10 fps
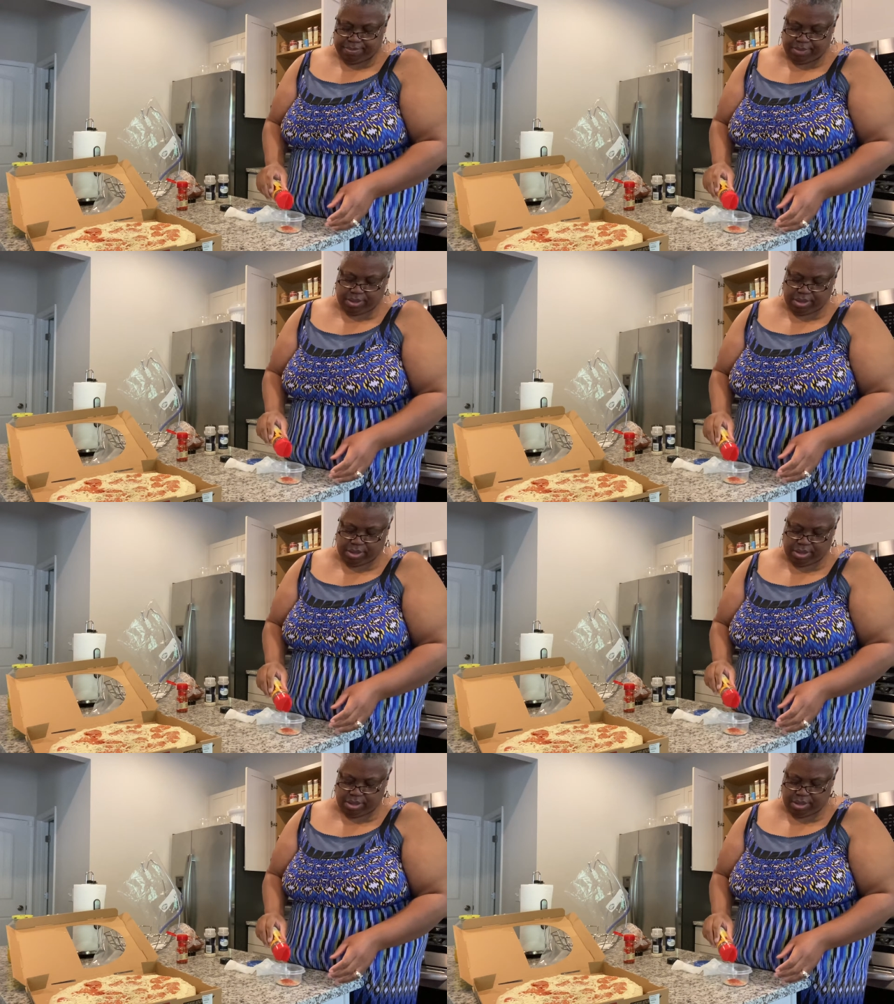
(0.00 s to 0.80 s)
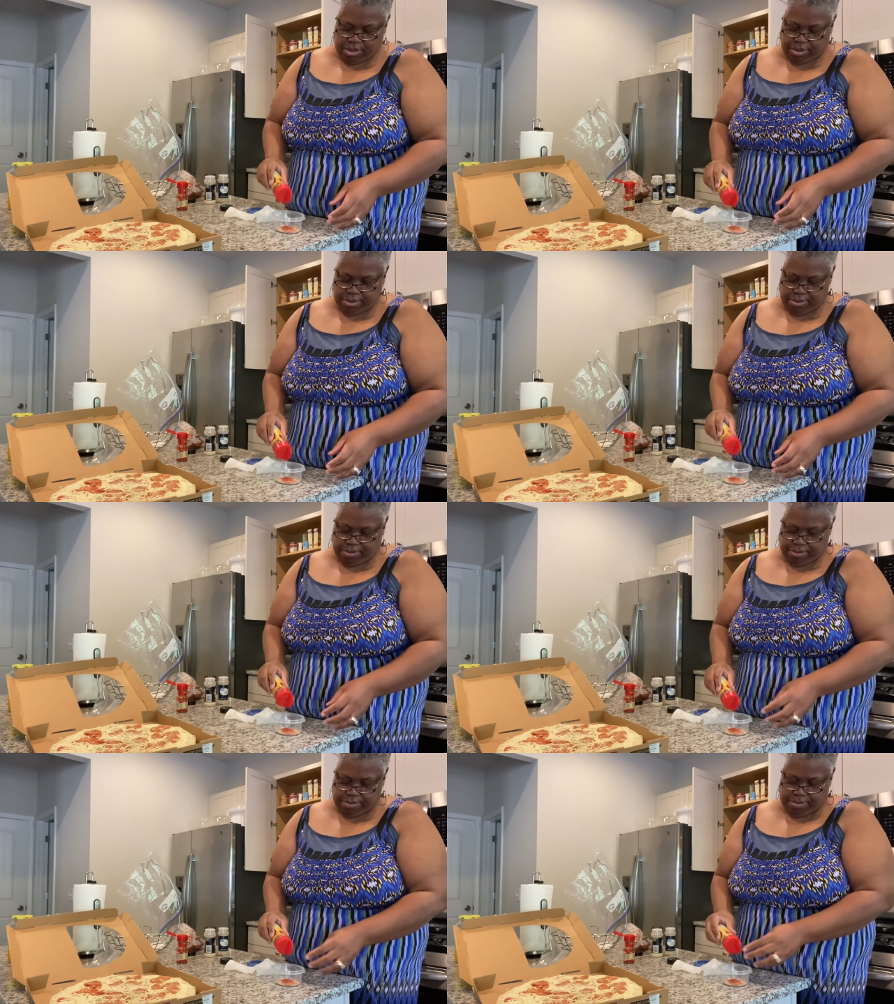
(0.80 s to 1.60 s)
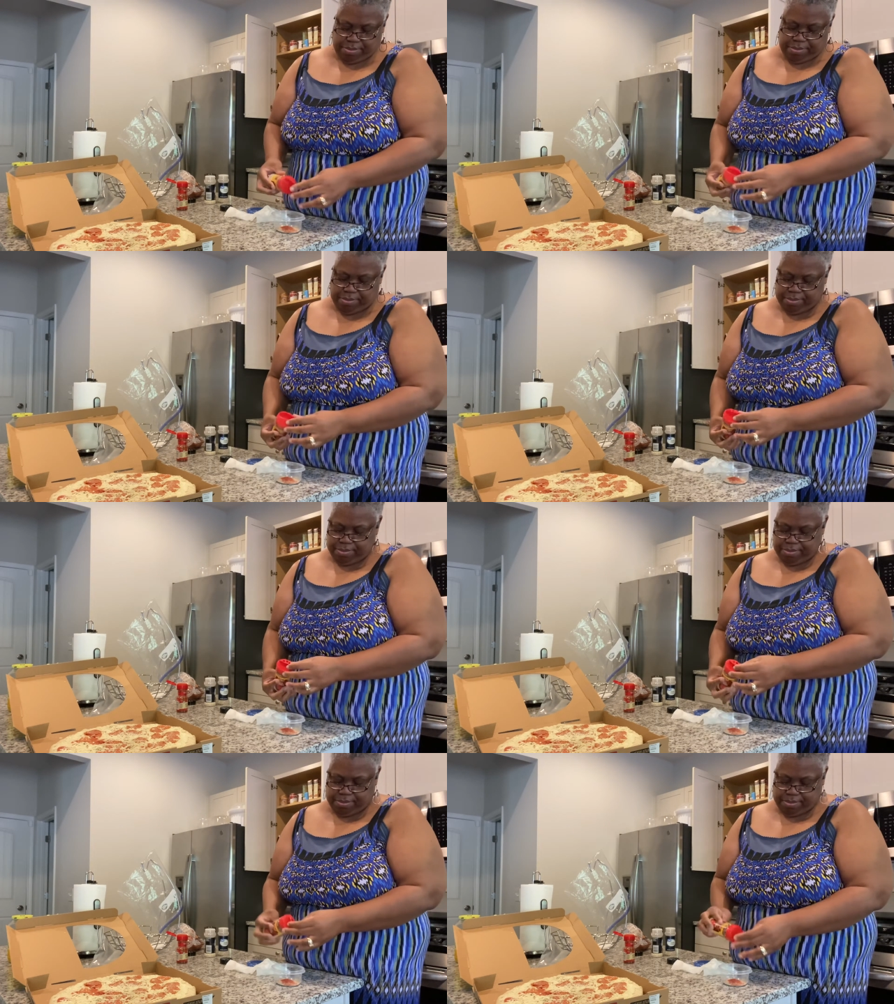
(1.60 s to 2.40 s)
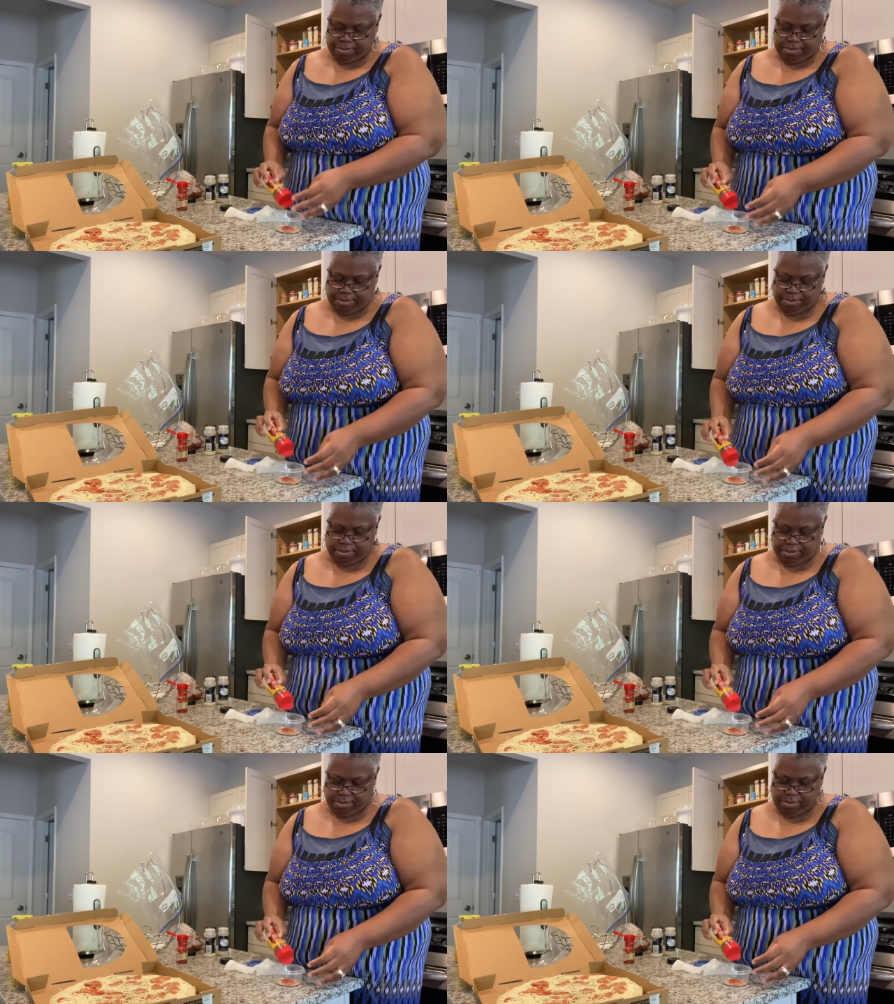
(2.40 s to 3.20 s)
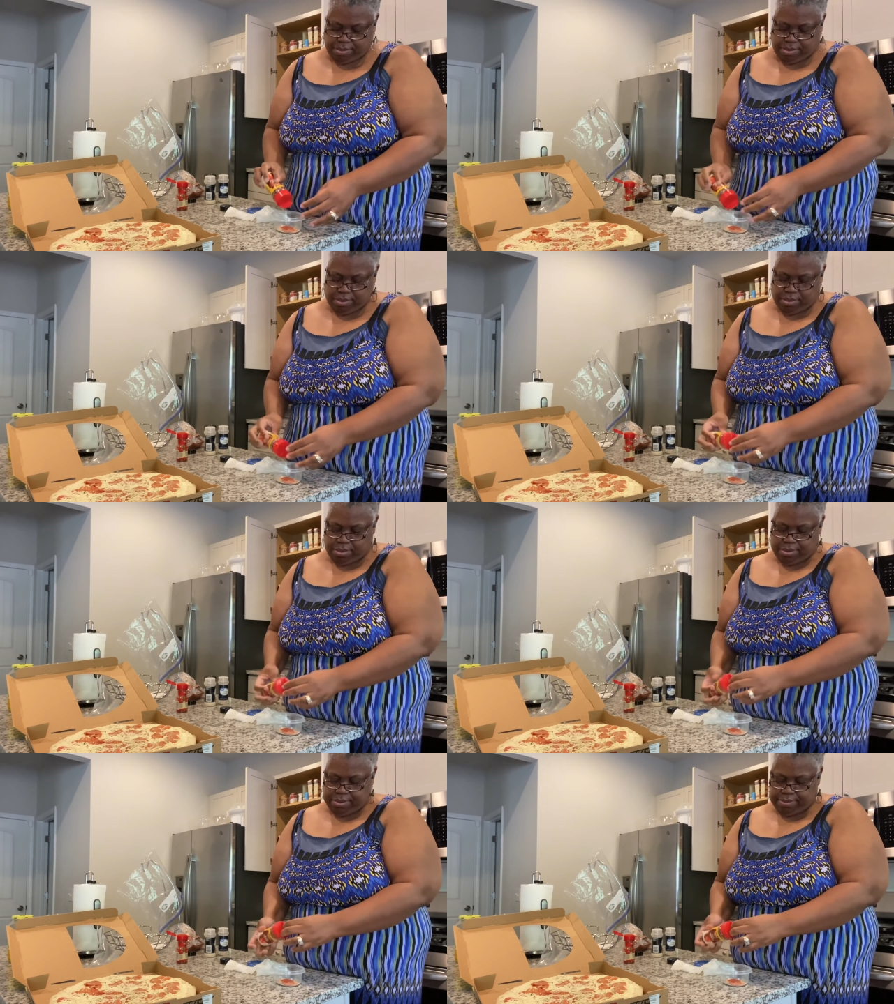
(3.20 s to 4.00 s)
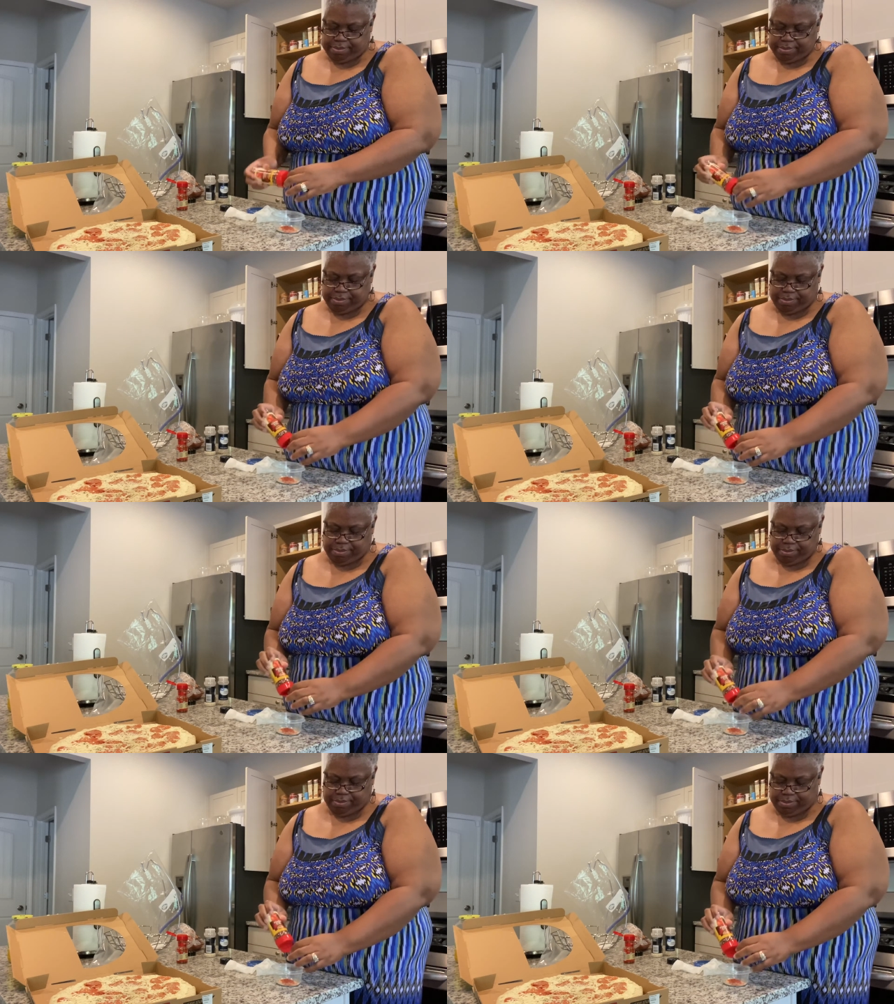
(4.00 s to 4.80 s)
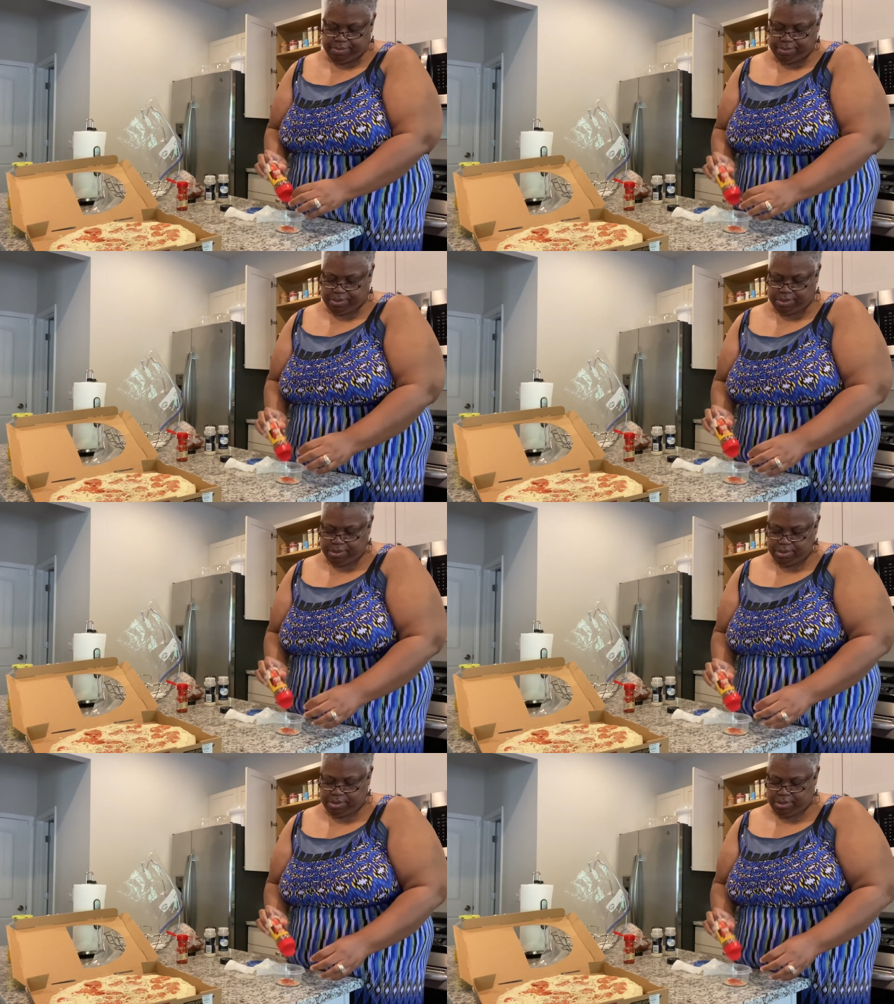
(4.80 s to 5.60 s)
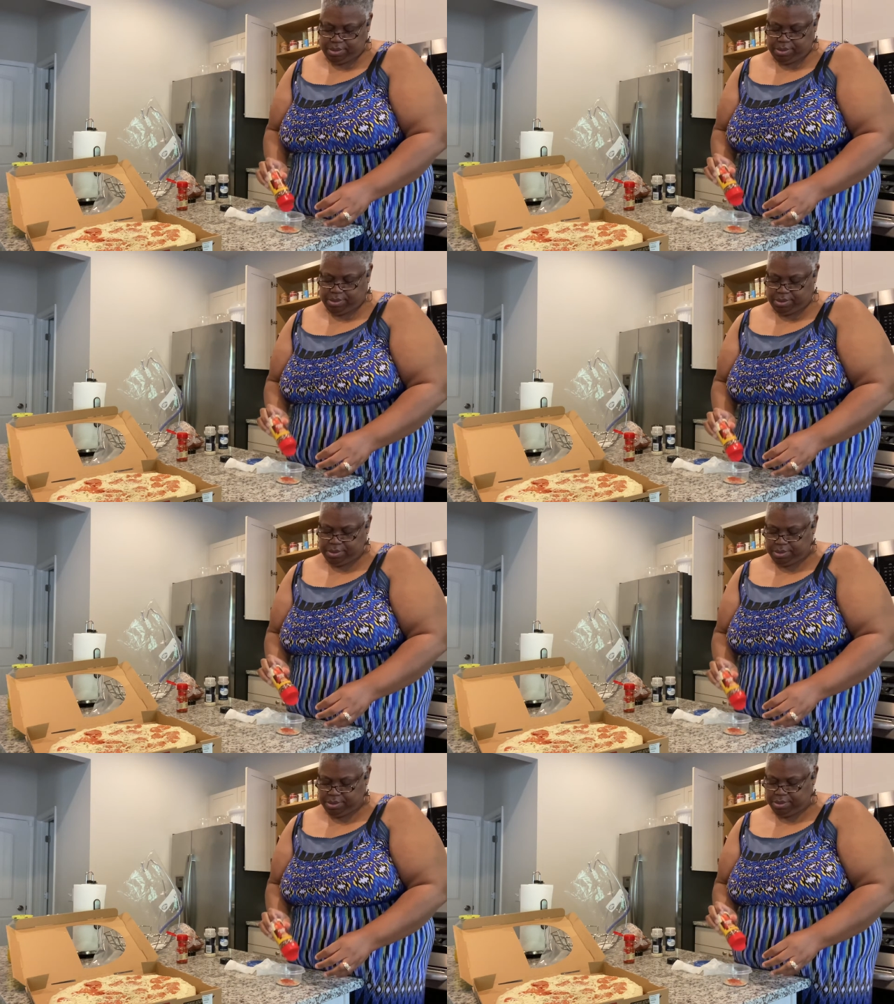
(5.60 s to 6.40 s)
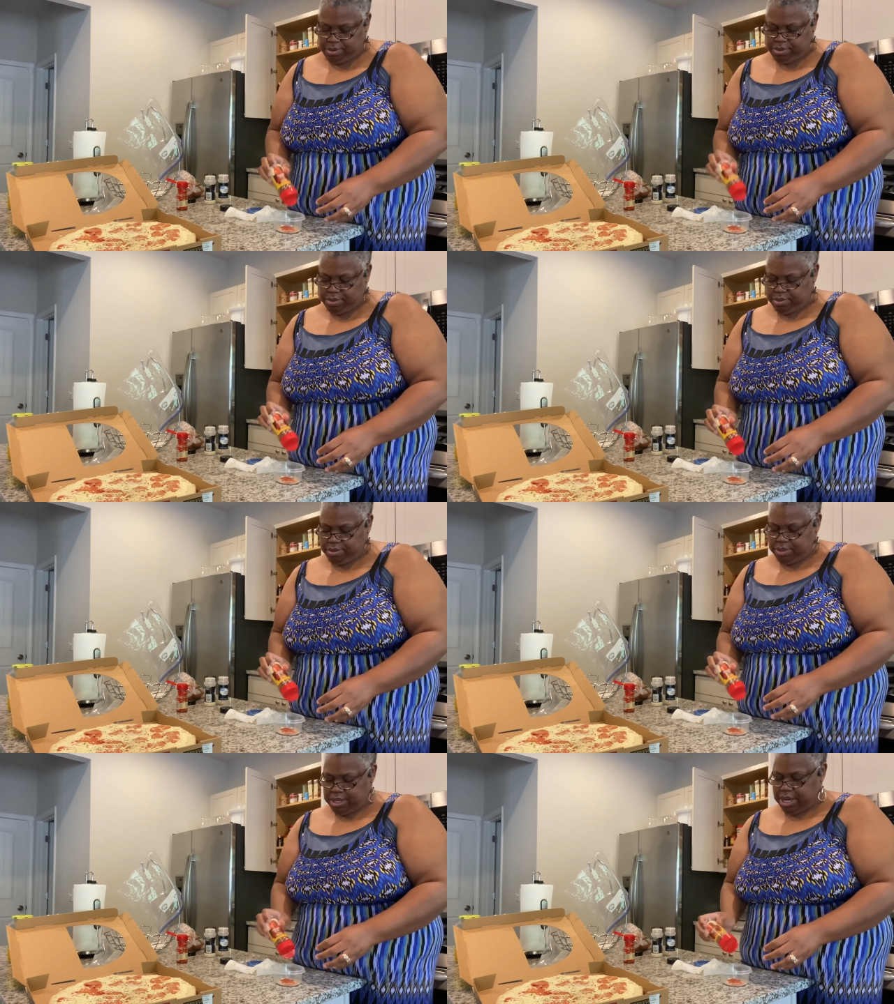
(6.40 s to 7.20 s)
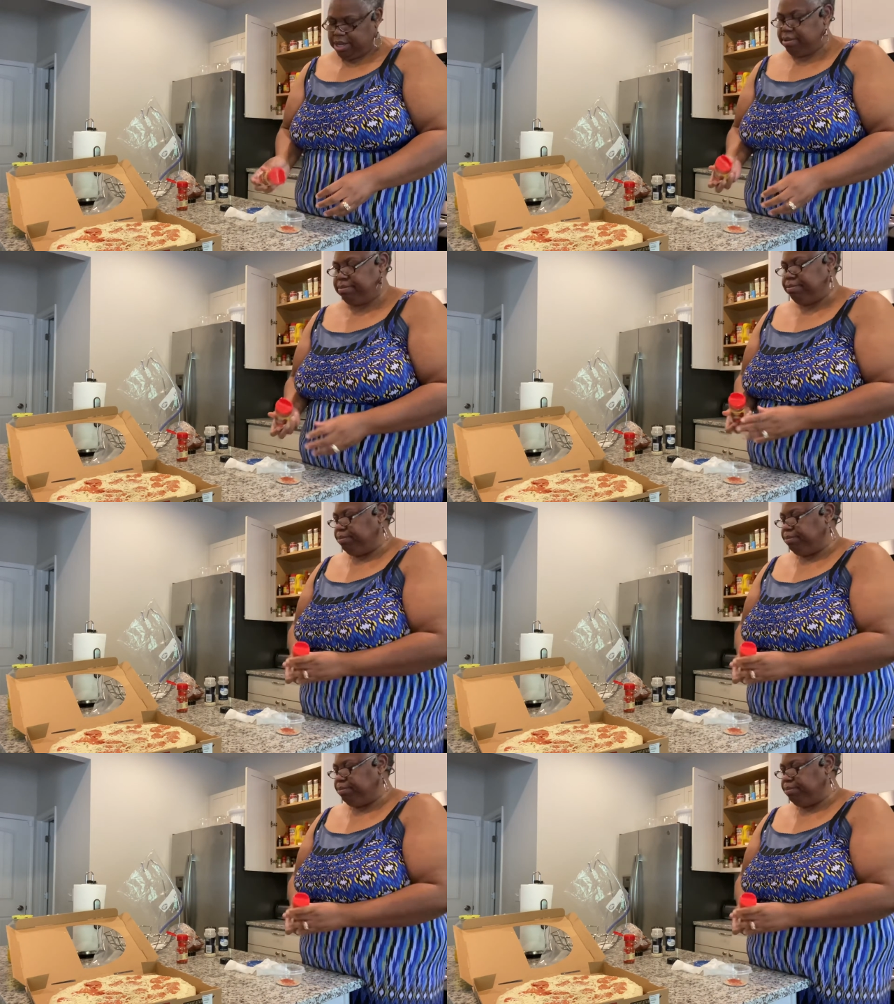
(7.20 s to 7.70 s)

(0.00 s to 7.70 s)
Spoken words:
Nobody speaks.